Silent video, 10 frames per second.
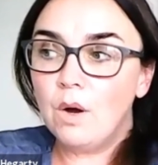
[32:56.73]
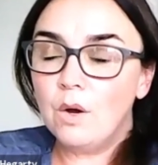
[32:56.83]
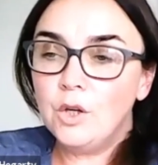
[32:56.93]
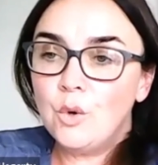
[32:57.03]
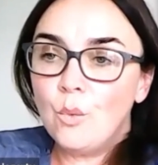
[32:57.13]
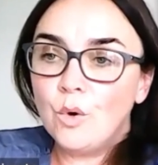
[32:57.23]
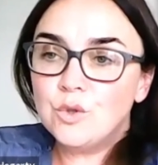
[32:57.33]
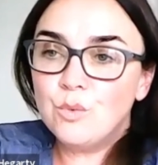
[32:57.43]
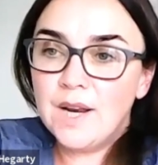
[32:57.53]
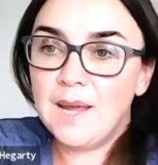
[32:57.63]
you know,
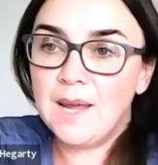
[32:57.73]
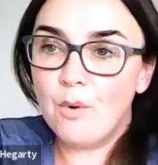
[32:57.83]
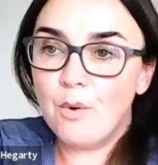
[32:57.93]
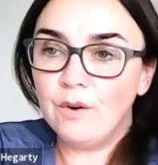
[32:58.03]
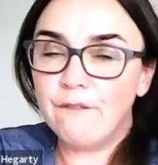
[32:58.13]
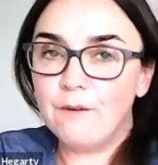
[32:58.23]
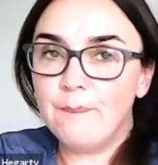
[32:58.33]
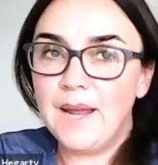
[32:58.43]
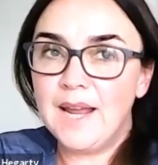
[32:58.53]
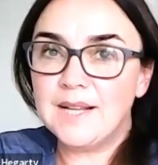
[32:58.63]
what's really important for
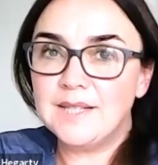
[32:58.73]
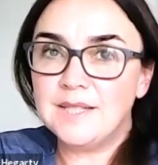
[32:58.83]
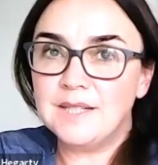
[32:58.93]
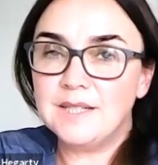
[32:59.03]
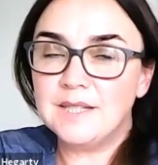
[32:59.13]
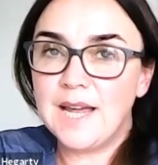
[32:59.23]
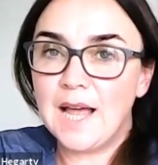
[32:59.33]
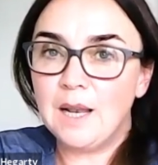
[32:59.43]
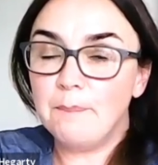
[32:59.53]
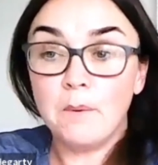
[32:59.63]
me is to
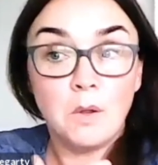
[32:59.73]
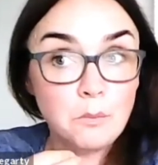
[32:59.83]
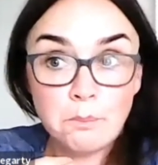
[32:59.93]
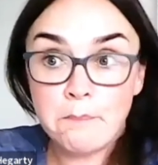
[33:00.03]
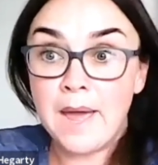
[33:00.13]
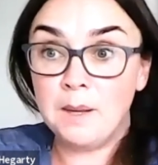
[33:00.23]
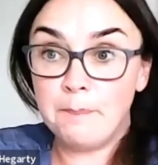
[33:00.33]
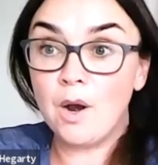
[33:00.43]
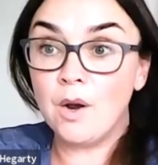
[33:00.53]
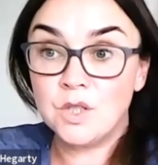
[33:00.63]
tell, many
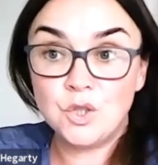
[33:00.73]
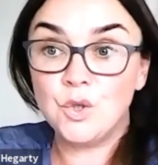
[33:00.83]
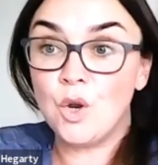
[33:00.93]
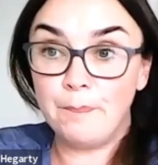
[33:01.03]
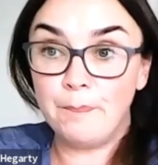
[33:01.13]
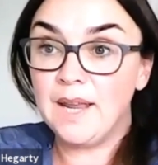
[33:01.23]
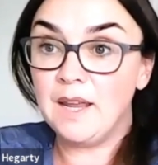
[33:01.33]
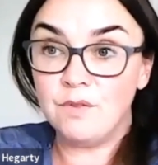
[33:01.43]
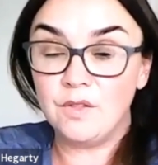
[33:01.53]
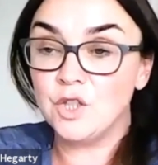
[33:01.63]
parents do not
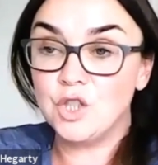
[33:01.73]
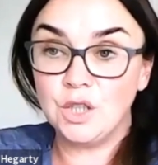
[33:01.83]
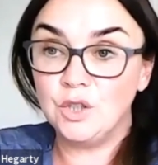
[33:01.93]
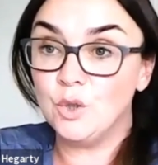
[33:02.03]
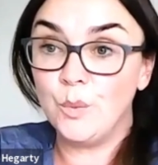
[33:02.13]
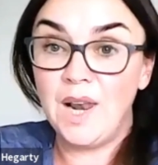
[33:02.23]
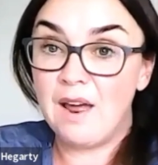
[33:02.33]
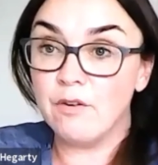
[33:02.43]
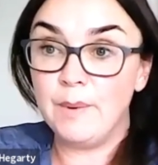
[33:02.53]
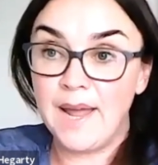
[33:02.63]
believe that their children will
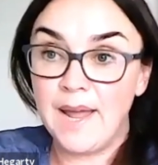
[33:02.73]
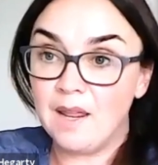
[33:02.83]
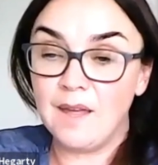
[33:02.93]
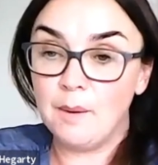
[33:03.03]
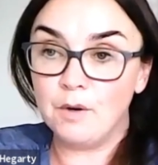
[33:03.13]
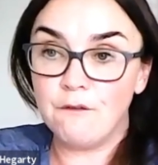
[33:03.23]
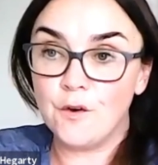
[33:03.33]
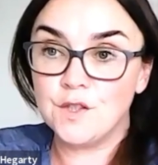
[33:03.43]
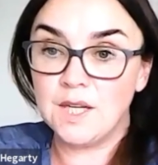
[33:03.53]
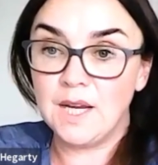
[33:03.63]
ever be anything but a fussy